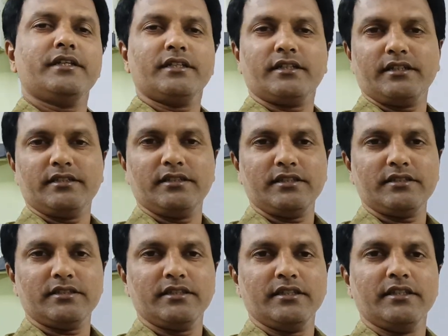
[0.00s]

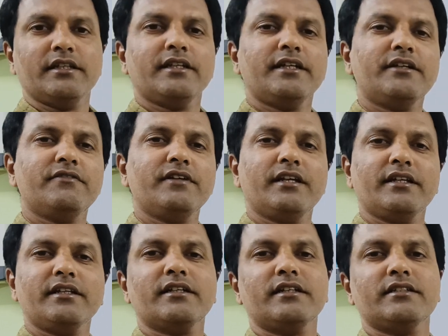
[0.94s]
increases, it will
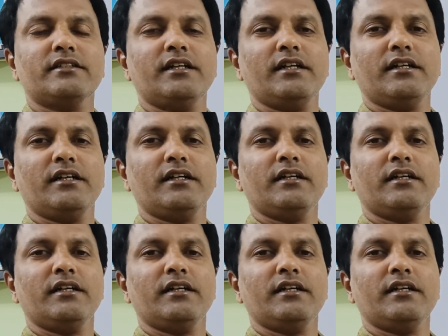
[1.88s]
increase the